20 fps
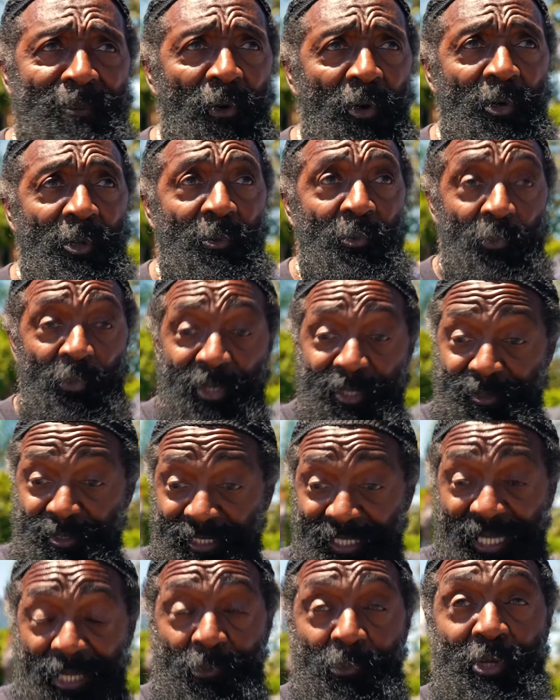only because
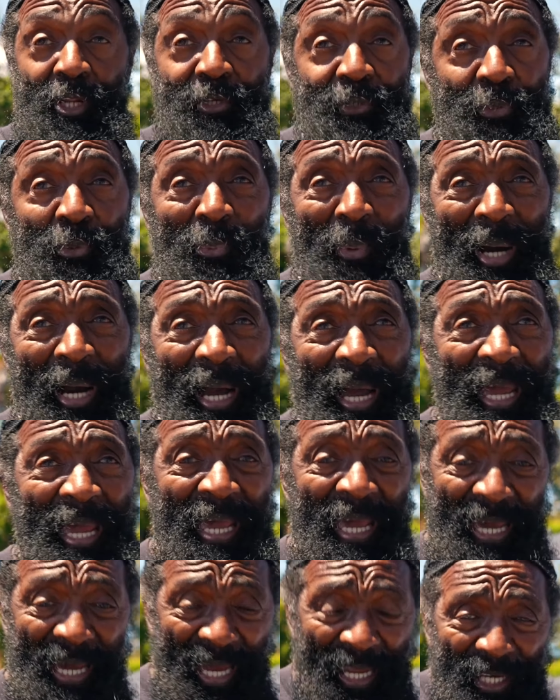I want it too wide.
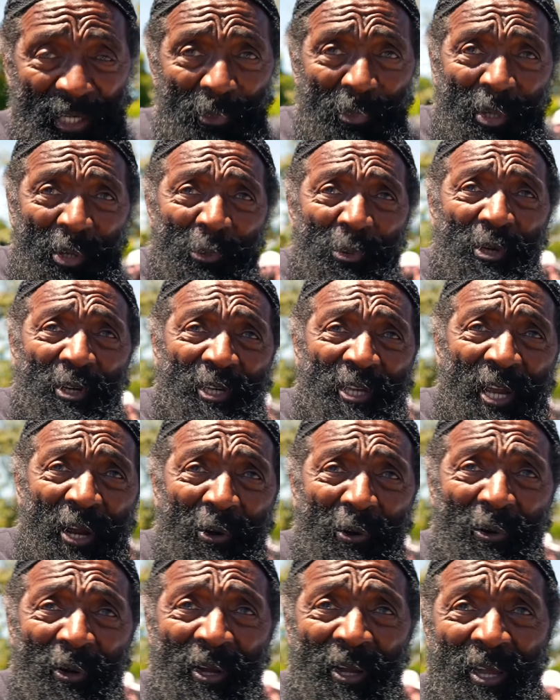I don't want it real narrow.
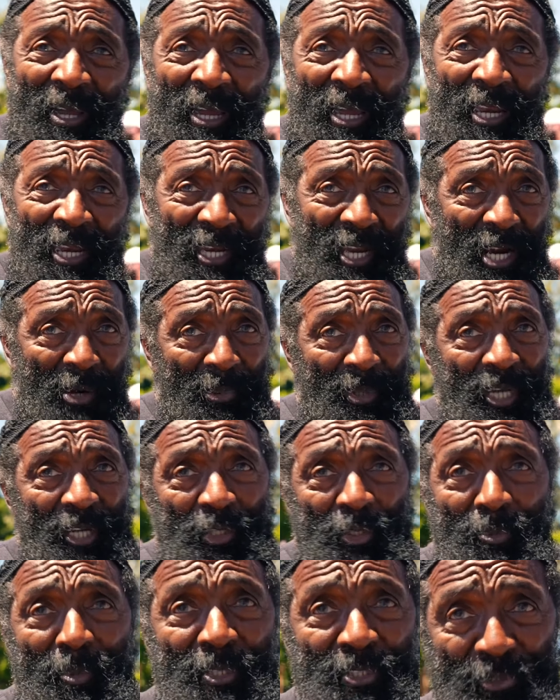Narrow, we get
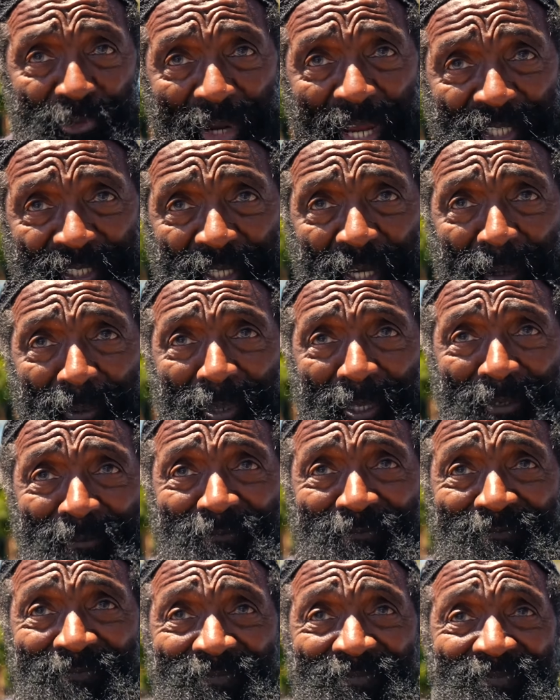too much
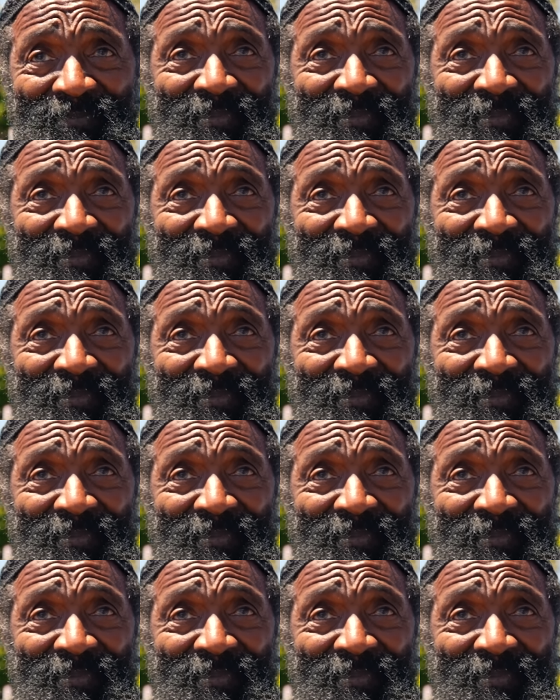tricep.